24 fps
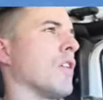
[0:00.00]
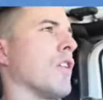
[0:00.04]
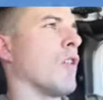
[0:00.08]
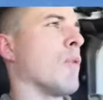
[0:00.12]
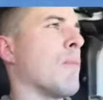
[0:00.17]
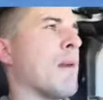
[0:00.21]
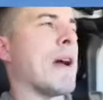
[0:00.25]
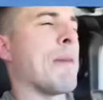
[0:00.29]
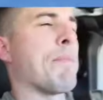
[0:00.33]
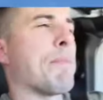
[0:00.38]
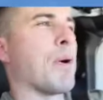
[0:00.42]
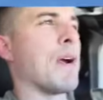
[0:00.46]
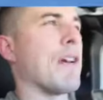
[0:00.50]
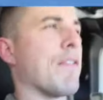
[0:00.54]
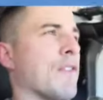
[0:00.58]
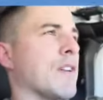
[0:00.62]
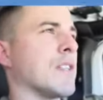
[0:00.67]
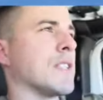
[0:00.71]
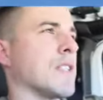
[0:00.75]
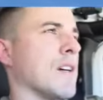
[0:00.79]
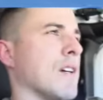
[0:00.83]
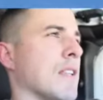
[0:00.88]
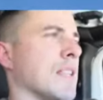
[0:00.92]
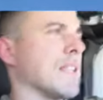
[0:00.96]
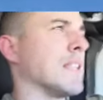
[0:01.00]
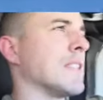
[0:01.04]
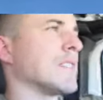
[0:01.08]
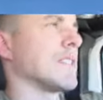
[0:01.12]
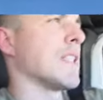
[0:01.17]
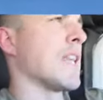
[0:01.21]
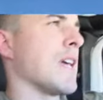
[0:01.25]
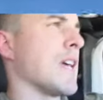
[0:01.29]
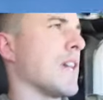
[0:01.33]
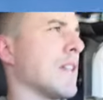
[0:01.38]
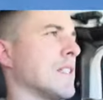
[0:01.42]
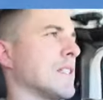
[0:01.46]
my preference on these
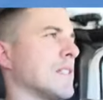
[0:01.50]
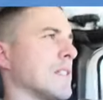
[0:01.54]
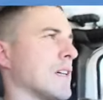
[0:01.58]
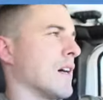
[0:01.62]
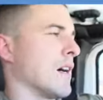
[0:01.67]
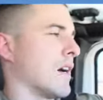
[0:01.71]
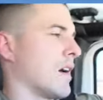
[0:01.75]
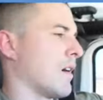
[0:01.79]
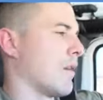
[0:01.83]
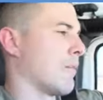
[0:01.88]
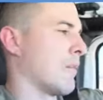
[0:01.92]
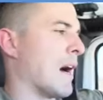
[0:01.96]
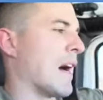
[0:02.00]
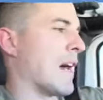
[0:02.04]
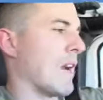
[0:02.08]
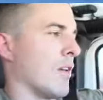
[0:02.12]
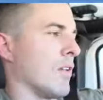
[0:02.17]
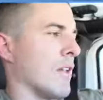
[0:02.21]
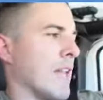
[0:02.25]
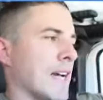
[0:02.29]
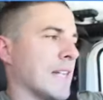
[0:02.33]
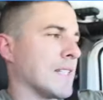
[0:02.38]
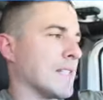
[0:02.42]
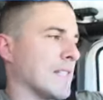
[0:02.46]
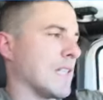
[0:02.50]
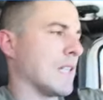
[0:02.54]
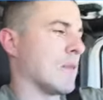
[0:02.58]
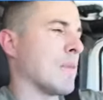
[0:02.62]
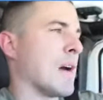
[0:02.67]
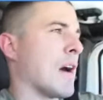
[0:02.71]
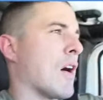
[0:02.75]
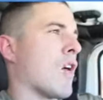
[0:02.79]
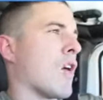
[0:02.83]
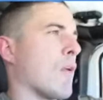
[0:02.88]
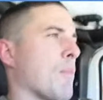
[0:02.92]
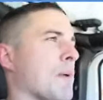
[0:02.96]
things. I don't like seeing
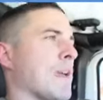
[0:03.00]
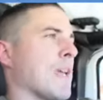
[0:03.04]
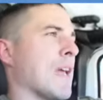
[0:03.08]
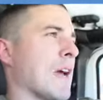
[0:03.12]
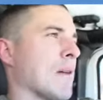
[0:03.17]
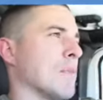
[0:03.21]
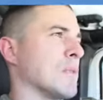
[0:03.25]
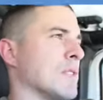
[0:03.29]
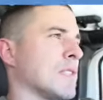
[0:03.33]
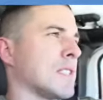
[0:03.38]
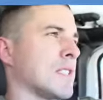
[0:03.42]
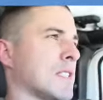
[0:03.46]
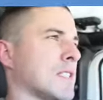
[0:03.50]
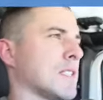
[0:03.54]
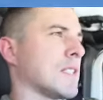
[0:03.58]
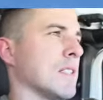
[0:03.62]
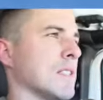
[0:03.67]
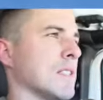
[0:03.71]
my RPMs